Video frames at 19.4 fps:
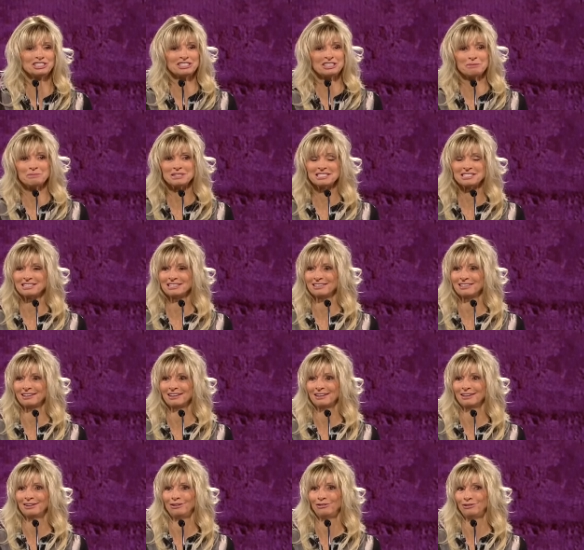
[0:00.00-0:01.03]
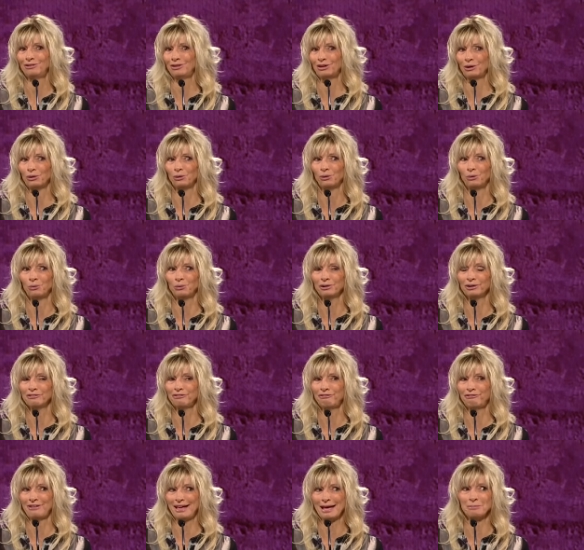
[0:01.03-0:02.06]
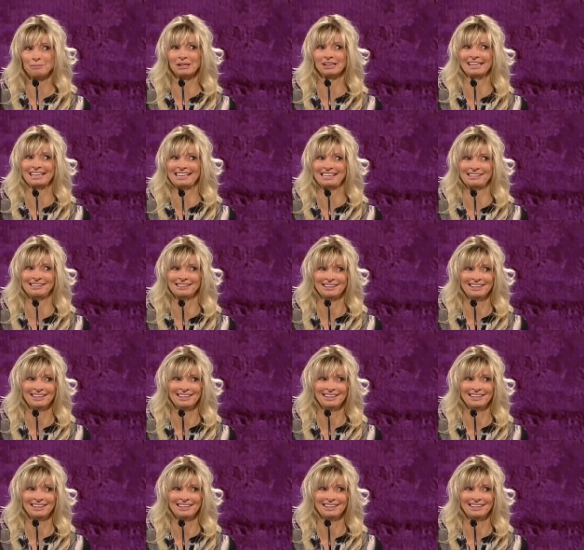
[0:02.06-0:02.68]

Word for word: at them and said, no, we're a family.